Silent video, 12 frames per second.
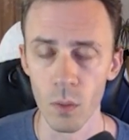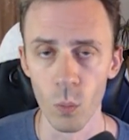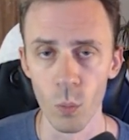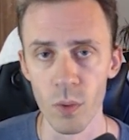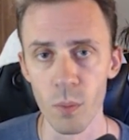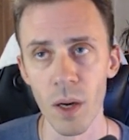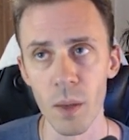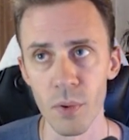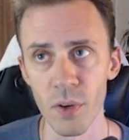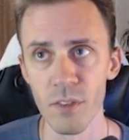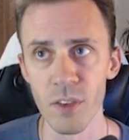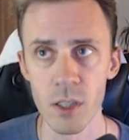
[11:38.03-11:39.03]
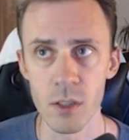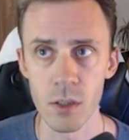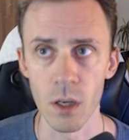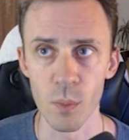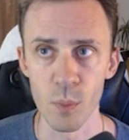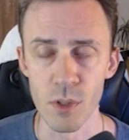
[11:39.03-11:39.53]
with my previous
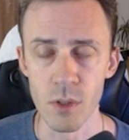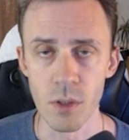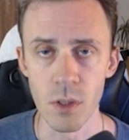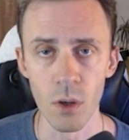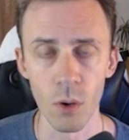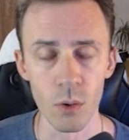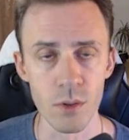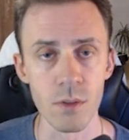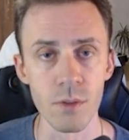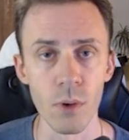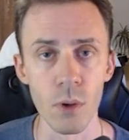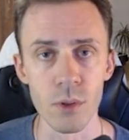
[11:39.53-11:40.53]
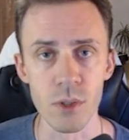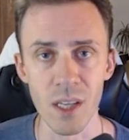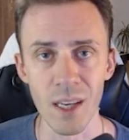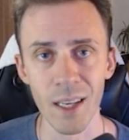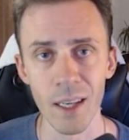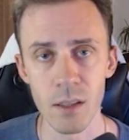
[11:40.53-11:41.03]
RPC on default
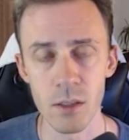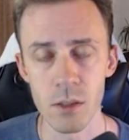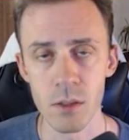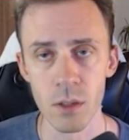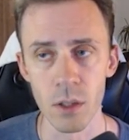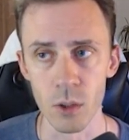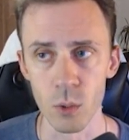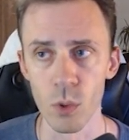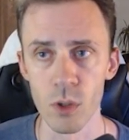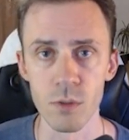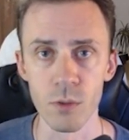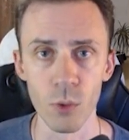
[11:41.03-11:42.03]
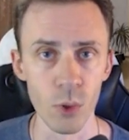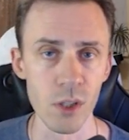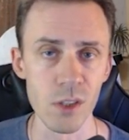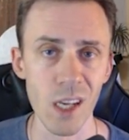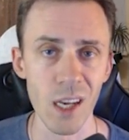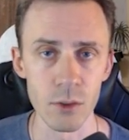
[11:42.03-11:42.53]
settings, it was 40
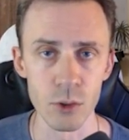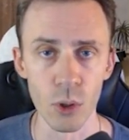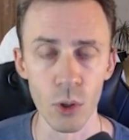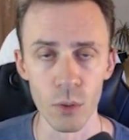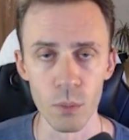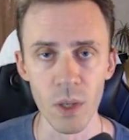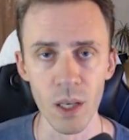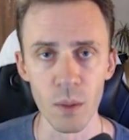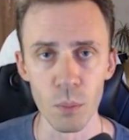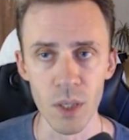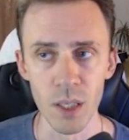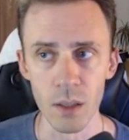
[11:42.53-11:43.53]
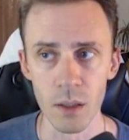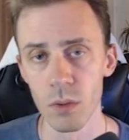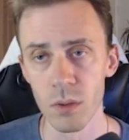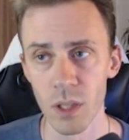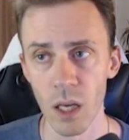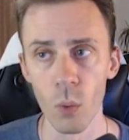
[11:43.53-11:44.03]
cents on BNB.
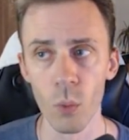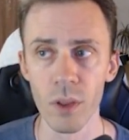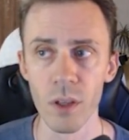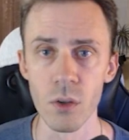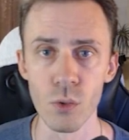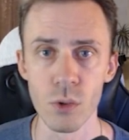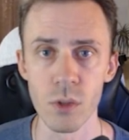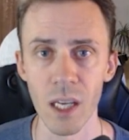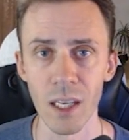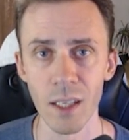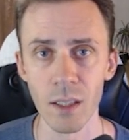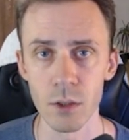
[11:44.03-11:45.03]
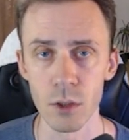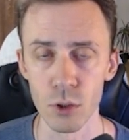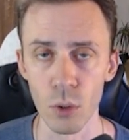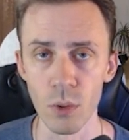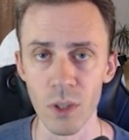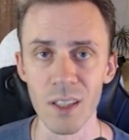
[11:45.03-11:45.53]
Now with the new settings, it's
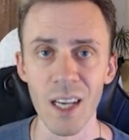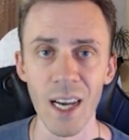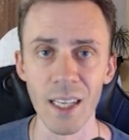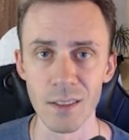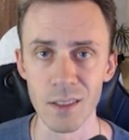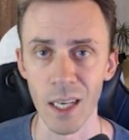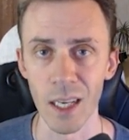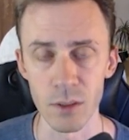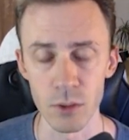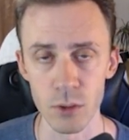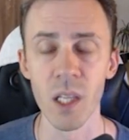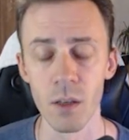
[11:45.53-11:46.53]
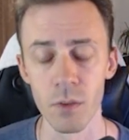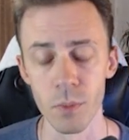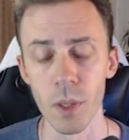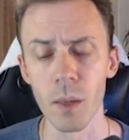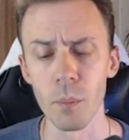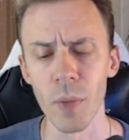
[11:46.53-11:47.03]
only 9 cents. If
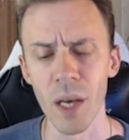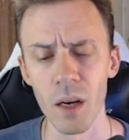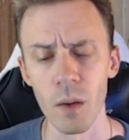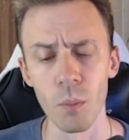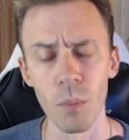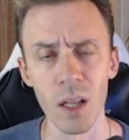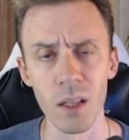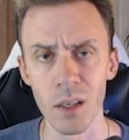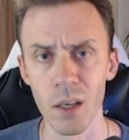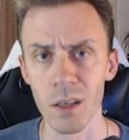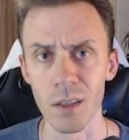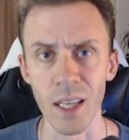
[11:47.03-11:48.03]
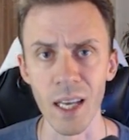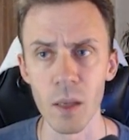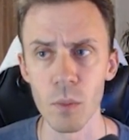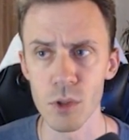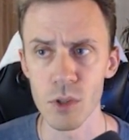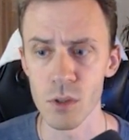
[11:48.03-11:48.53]
we compare bulk
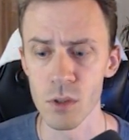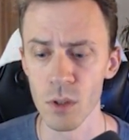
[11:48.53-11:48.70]
claims,